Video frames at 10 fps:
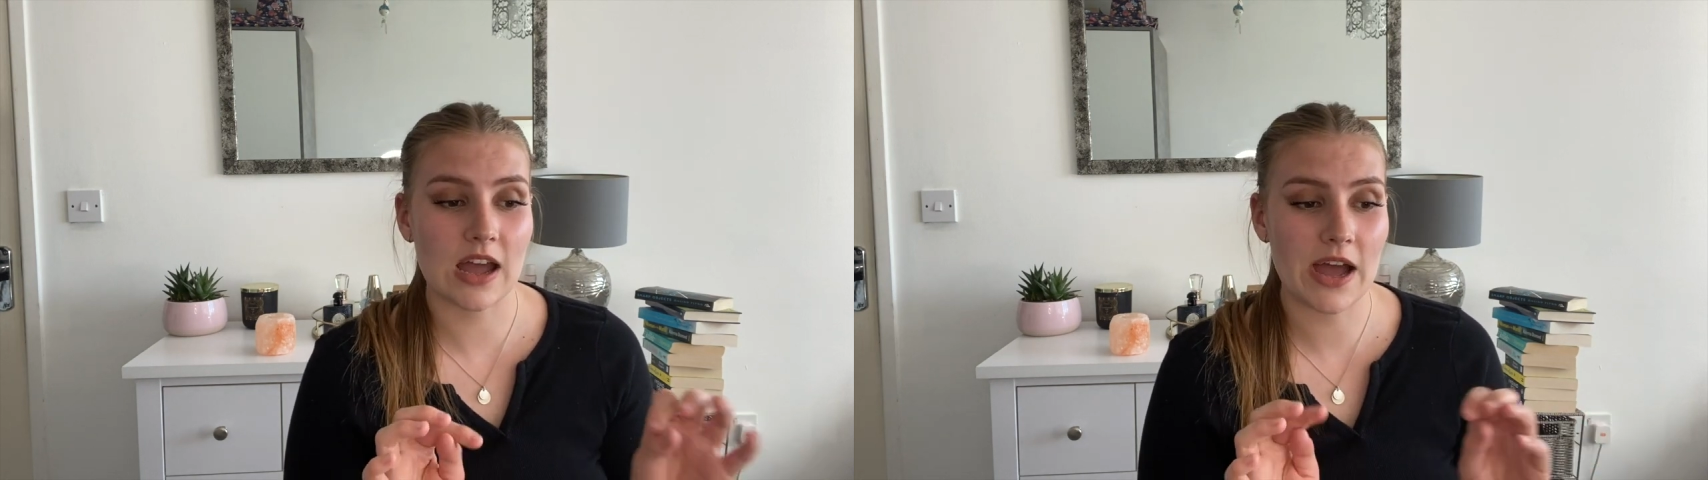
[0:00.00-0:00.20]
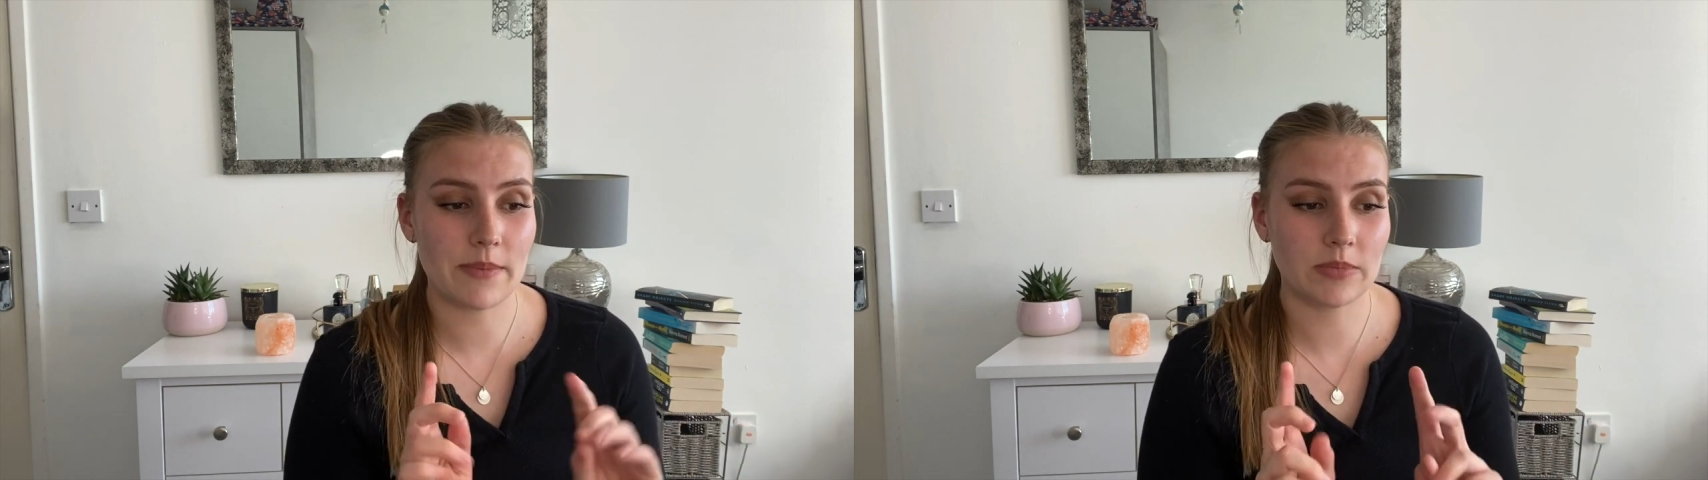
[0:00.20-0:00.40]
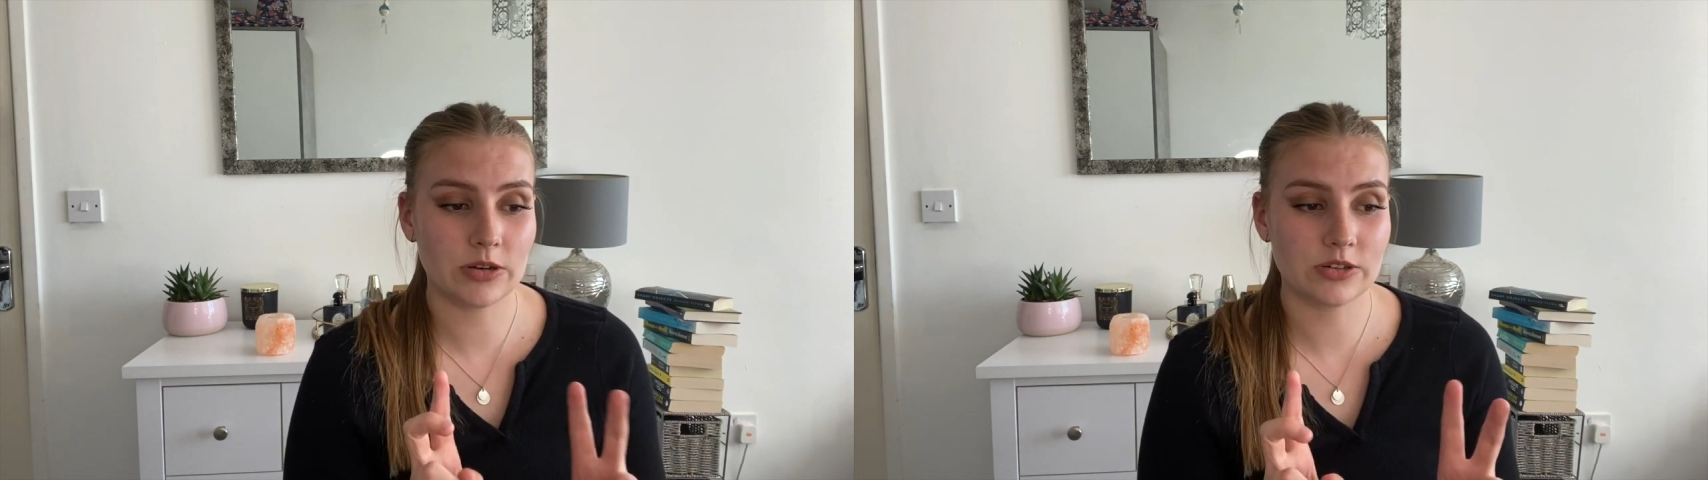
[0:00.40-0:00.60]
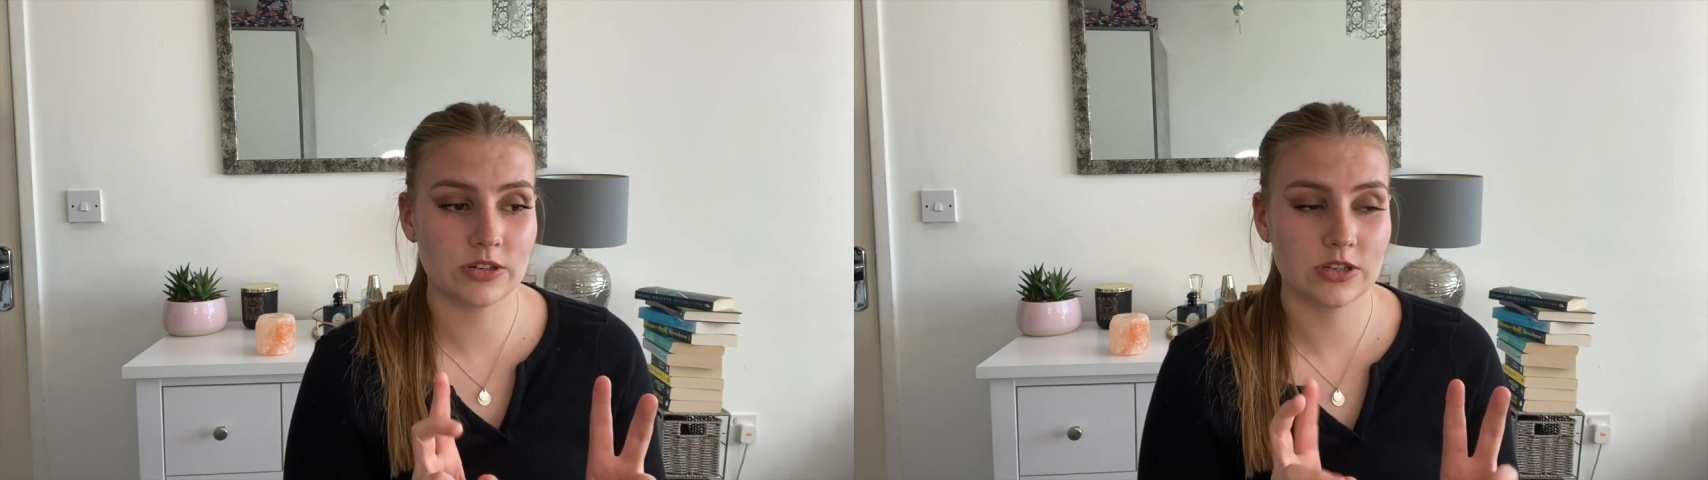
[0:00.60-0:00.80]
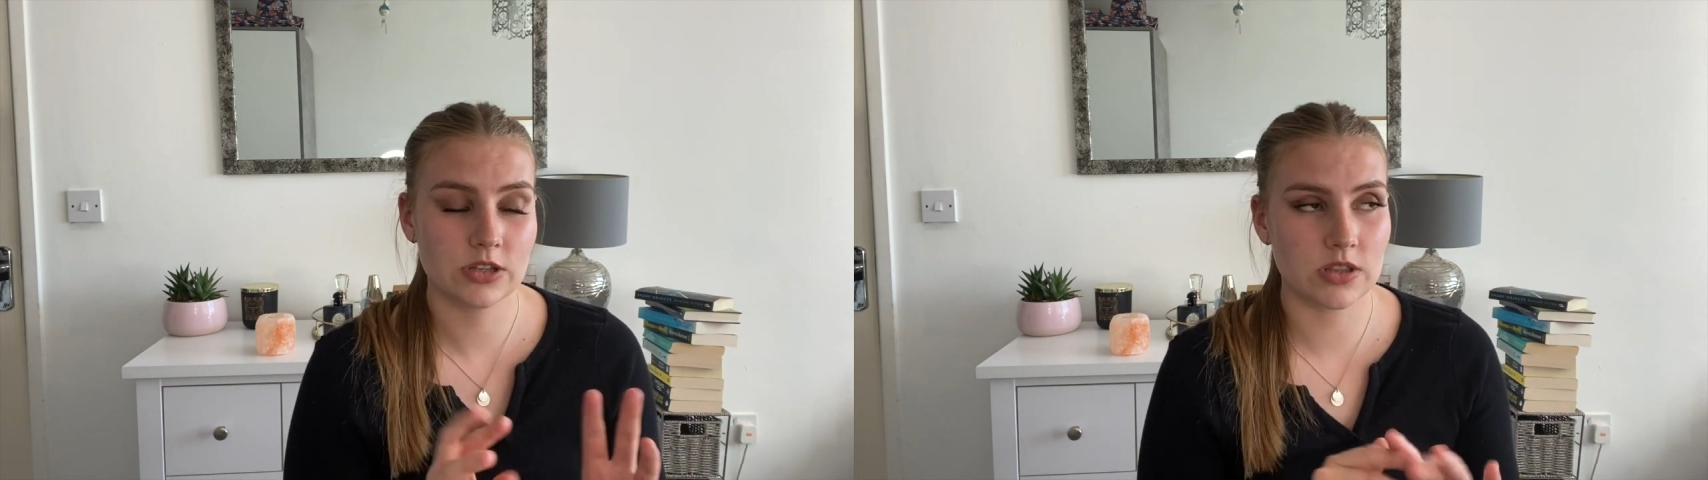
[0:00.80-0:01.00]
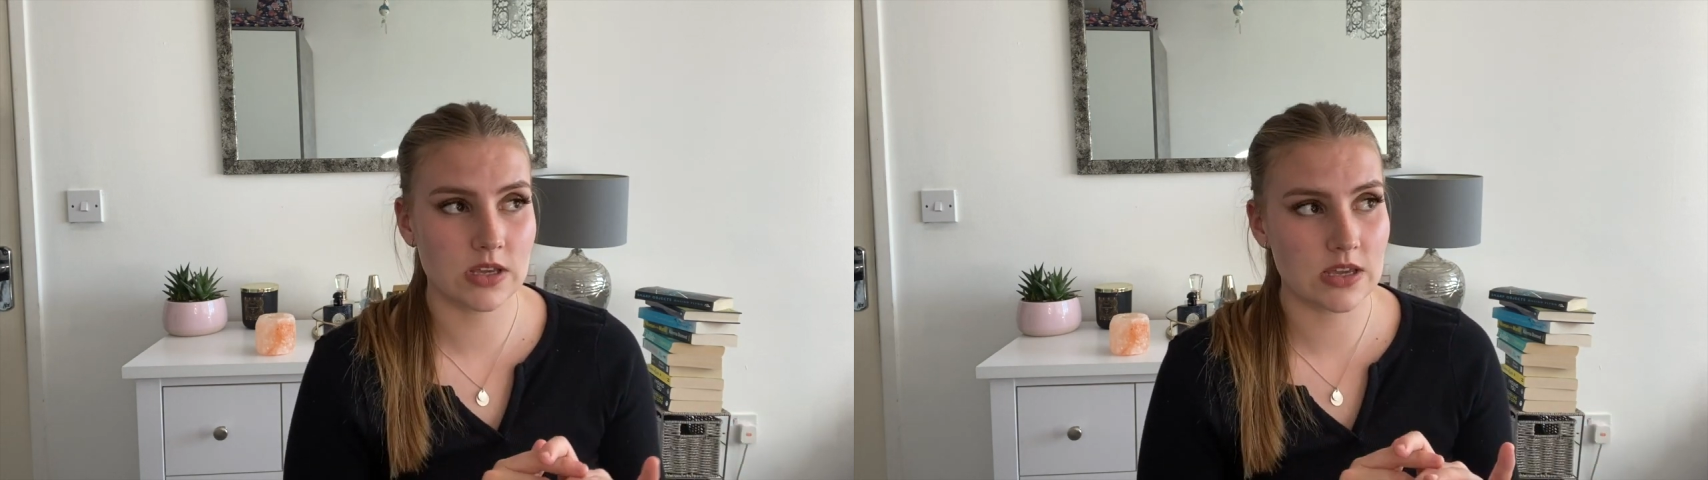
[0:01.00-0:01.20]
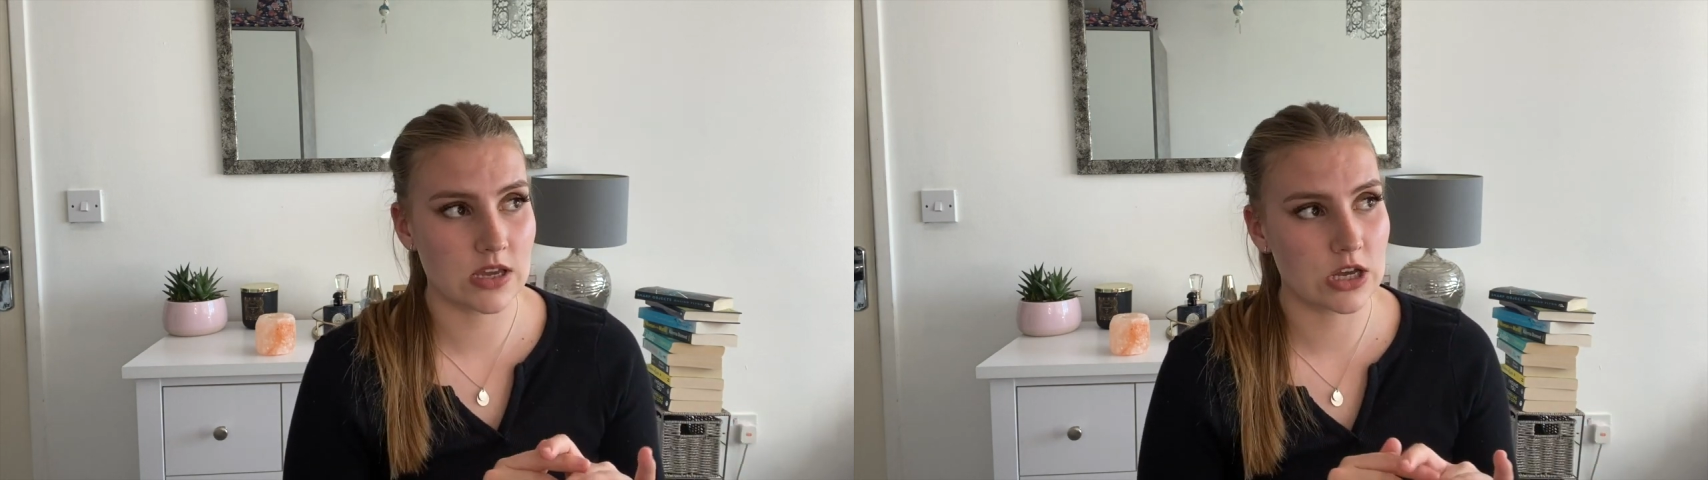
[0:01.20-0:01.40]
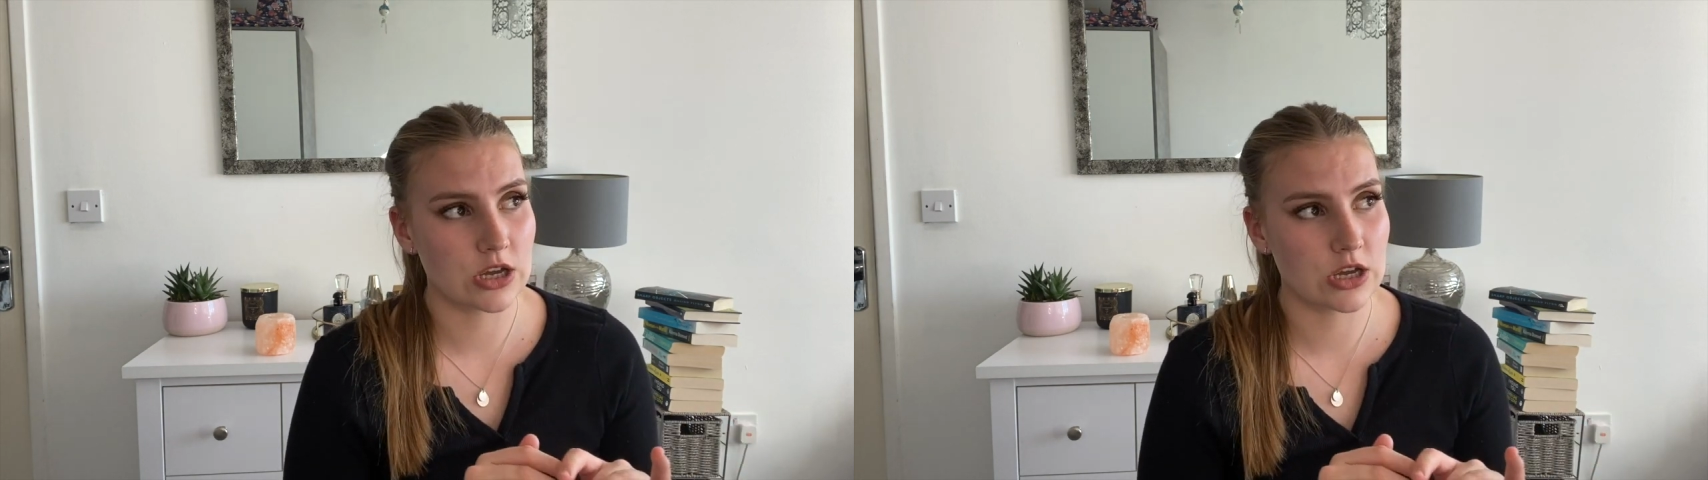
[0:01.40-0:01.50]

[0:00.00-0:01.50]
I'm on the